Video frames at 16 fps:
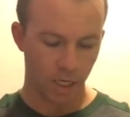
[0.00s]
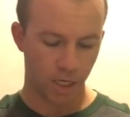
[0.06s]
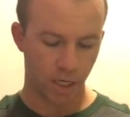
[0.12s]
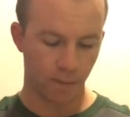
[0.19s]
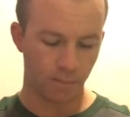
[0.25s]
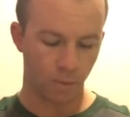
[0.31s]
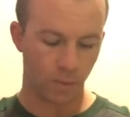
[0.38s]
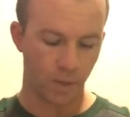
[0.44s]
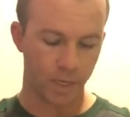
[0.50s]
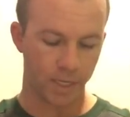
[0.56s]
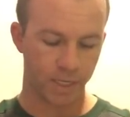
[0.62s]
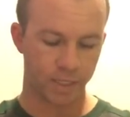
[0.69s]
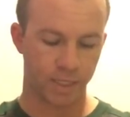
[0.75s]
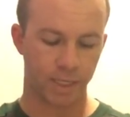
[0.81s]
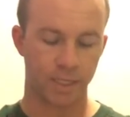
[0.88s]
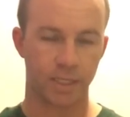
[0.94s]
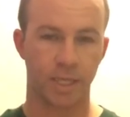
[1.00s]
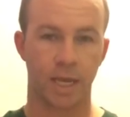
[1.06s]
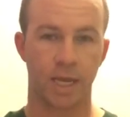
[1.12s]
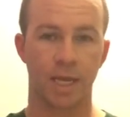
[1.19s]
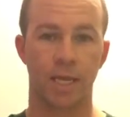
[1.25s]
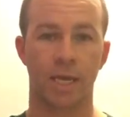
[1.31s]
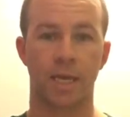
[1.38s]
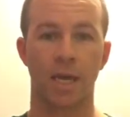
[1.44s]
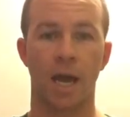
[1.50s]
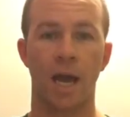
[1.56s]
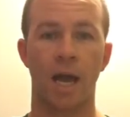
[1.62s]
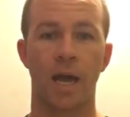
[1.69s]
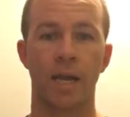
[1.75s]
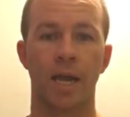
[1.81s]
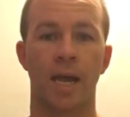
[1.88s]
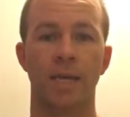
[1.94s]
Number one, it says that
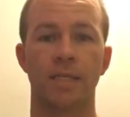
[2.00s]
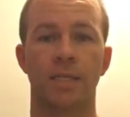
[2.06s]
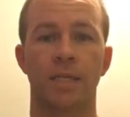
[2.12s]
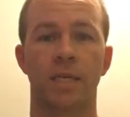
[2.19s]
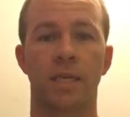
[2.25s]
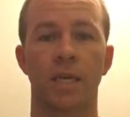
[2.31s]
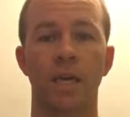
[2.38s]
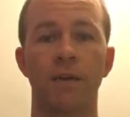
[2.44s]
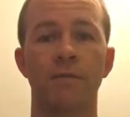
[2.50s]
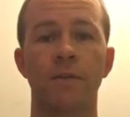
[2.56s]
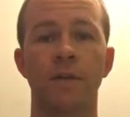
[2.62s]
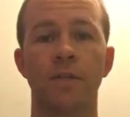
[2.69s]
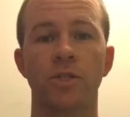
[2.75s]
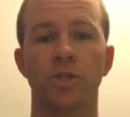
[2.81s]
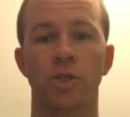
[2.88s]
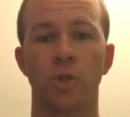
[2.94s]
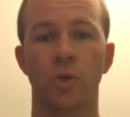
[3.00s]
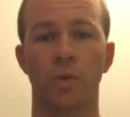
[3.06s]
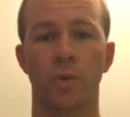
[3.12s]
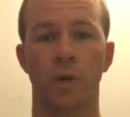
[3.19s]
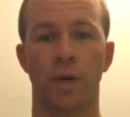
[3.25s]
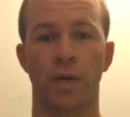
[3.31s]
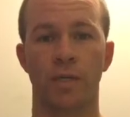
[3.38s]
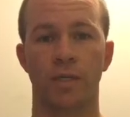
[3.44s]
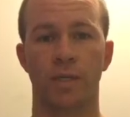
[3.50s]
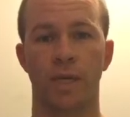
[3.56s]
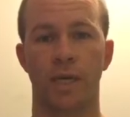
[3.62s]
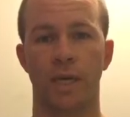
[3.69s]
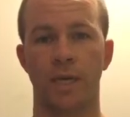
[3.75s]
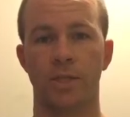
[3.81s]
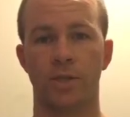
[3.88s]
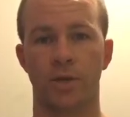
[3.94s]
God has given to us
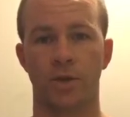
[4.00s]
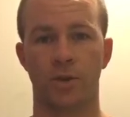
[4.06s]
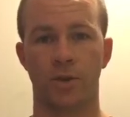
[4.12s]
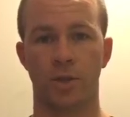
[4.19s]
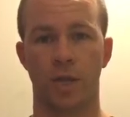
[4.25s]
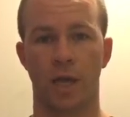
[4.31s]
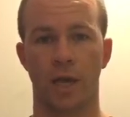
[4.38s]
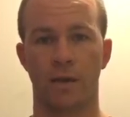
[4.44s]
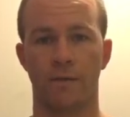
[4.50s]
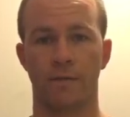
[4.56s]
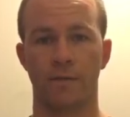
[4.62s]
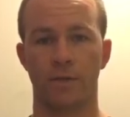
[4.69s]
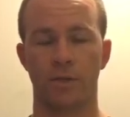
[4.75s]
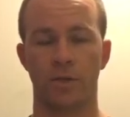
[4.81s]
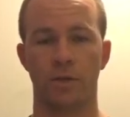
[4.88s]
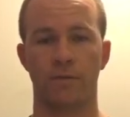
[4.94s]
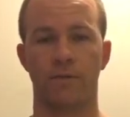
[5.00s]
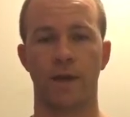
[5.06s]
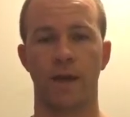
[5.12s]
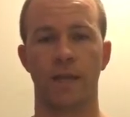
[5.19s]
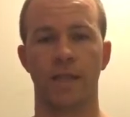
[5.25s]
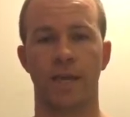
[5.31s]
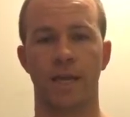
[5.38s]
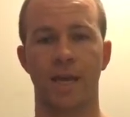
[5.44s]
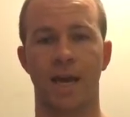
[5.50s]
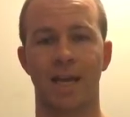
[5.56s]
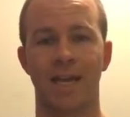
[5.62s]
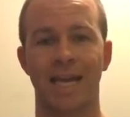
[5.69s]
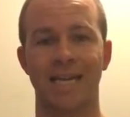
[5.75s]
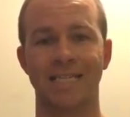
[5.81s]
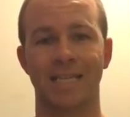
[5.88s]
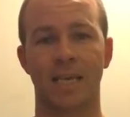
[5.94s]
eternal life. So the fact that
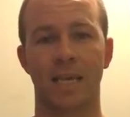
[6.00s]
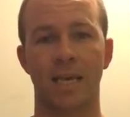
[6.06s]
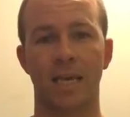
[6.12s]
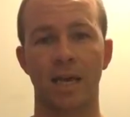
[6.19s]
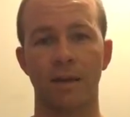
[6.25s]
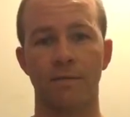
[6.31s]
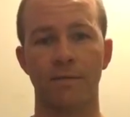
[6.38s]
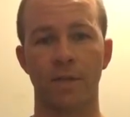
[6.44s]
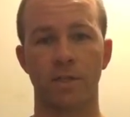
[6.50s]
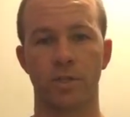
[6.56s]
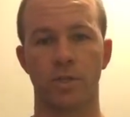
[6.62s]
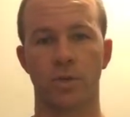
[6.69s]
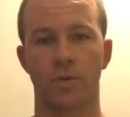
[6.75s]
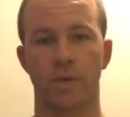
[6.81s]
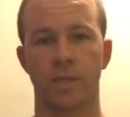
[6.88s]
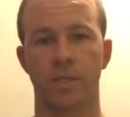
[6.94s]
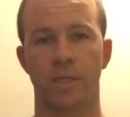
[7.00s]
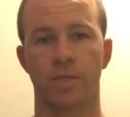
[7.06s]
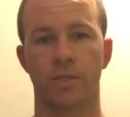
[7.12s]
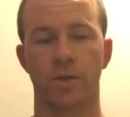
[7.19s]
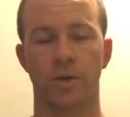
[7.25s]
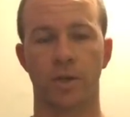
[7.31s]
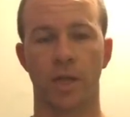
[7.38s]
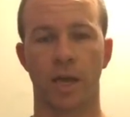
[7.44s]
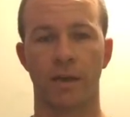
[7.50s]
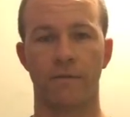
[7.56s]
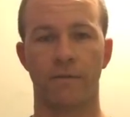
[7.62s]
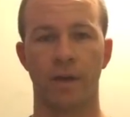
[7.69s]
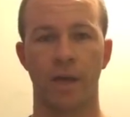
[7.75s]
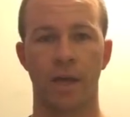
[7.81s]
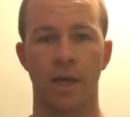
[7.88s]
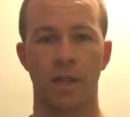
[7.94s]
God has given to us eternal
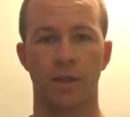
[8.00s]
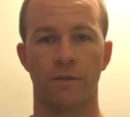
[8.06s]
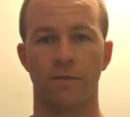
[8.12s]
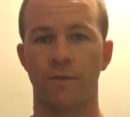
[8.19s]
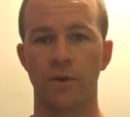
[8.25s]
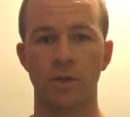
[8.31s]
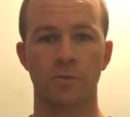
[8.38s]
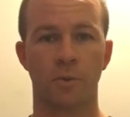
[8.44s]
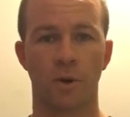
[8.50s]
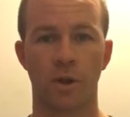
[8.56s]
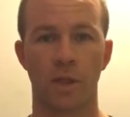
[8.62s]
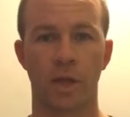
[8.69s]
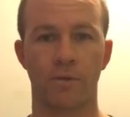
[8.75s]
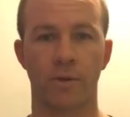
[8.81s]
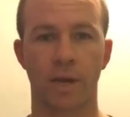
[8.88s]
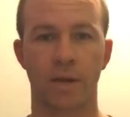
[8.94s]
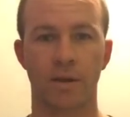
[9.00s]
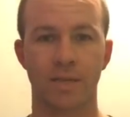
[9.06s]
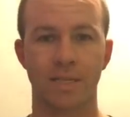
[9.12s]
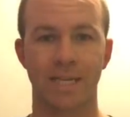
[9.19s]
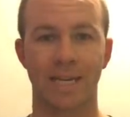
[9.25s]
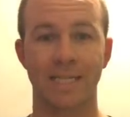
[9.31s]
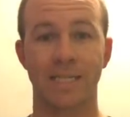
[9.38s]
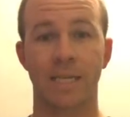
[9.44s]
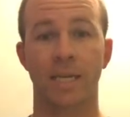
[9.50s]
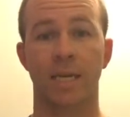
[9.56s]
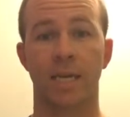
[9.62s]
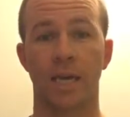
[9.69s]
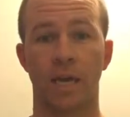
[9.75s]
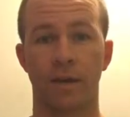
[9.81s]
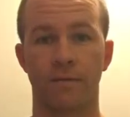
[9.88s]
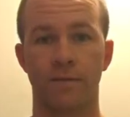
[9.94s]
life, the first part of that record is that it's a
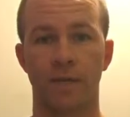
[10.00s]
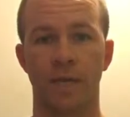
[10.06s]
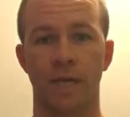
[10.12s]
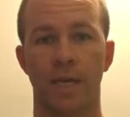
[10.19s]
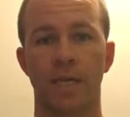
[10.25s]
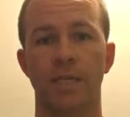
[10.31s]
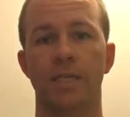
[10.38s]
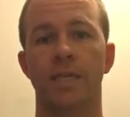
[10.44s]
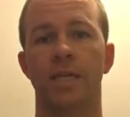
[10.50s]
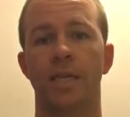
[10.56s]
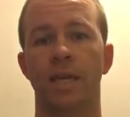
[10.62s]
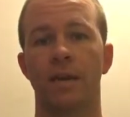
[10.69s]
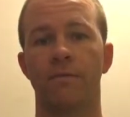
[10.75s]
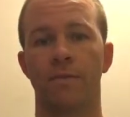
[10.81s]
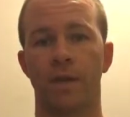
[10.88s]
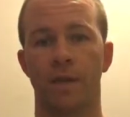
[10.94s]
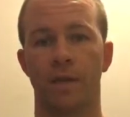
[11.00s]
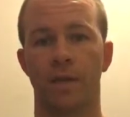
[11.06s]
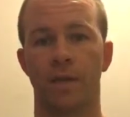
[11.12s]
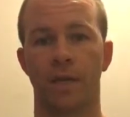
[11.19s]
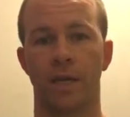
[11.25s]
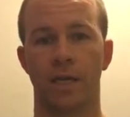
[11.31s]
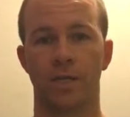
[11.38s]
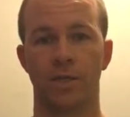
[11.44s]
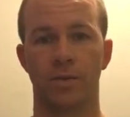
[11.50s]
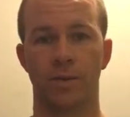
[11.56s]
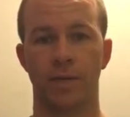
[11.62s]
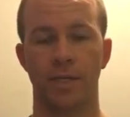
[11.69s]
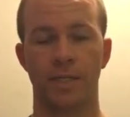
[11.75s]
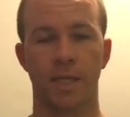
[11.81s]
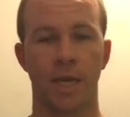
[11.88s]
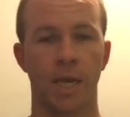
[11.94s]
gift. He's given it to
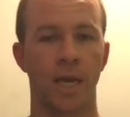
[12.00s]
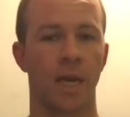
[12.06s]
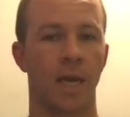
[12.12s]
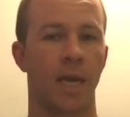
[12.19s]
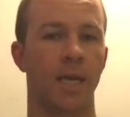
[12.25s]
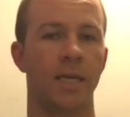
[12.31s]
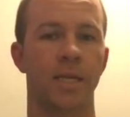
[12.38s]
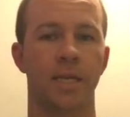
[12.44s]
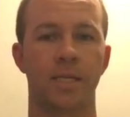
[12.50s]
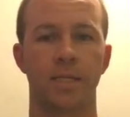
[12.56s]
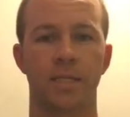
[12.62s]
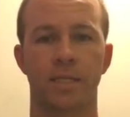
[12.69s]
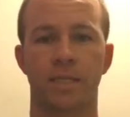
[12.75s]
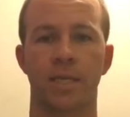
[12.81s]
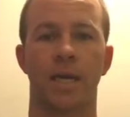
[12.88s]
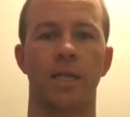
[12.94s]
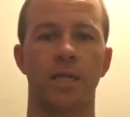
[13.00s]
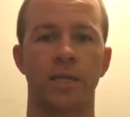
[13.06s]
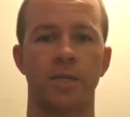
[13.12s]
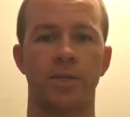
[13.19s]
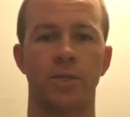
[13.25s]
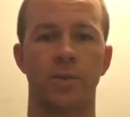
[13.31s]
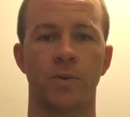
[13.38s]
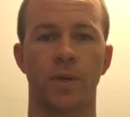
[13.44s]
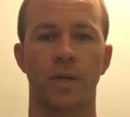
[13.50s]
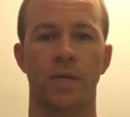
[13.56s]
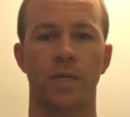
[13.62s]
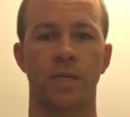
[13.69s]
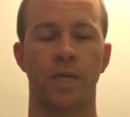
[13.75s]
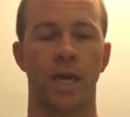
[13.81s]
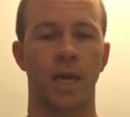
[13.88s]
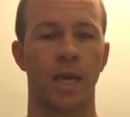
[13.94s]
us. He didn't sell it to
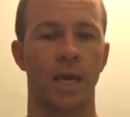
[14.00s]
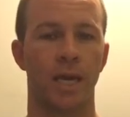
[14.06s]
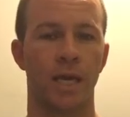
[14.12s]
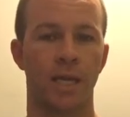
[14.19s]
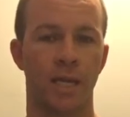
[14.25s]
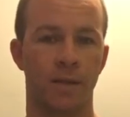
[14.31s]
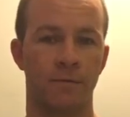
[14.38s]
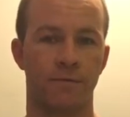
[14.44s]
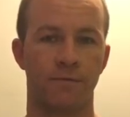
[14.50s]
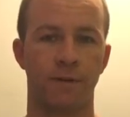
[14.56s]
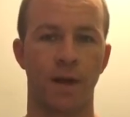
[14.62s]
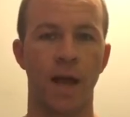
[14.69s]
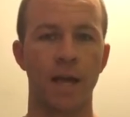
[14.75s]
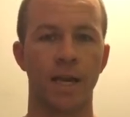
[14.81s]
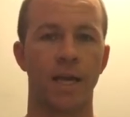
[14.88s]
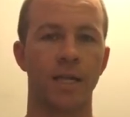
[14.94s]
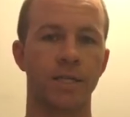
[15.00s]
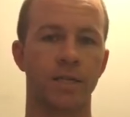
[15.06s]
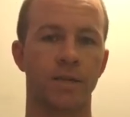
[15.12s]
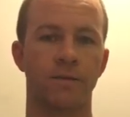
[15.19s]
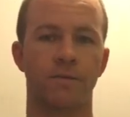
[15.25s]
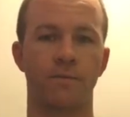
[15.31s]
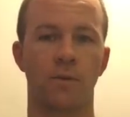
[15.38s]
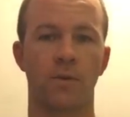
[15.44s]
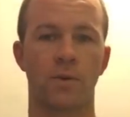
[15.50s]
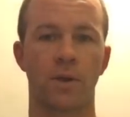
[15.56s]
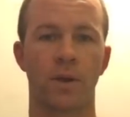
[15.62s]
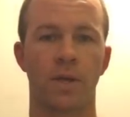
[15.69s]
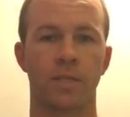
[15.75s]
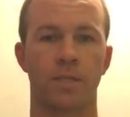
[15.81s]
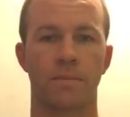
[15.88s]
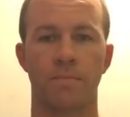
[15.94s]
us. He didn't finance it
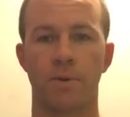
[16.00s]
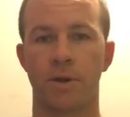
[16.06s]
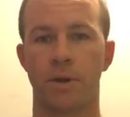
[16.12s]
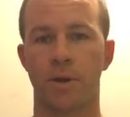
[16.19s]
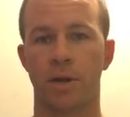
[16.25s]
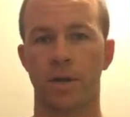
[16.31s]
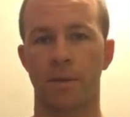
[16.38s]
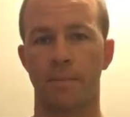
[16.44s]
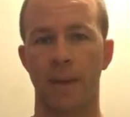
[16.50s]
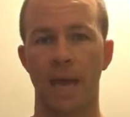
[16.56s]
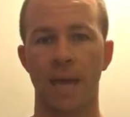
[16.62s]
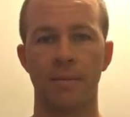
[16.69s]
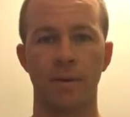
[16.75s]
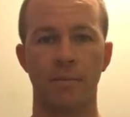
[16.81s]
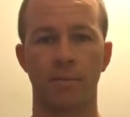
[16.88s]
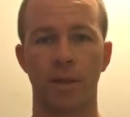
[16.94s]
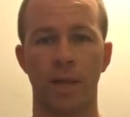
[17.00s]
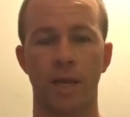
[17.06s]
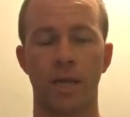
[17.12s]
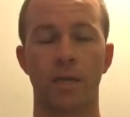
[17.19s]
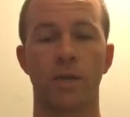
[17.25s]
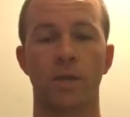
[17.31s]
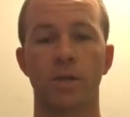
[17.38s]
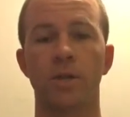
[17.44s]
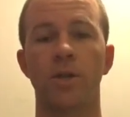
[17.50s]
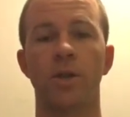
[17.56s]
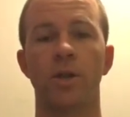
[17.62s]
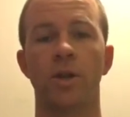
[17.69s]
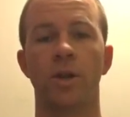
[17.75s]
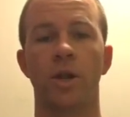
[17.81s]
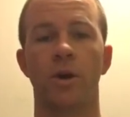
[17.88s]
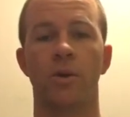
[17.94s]
for us and put it on a payment plan.
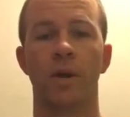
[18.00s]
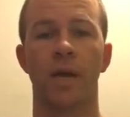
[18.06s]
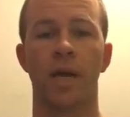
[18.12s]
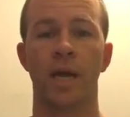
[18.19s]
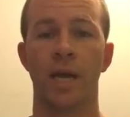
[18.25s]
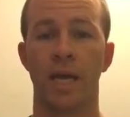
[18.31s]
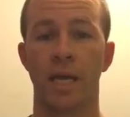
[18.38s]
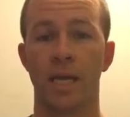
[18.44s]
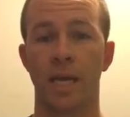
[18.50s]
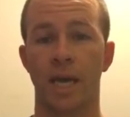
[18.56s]
No. He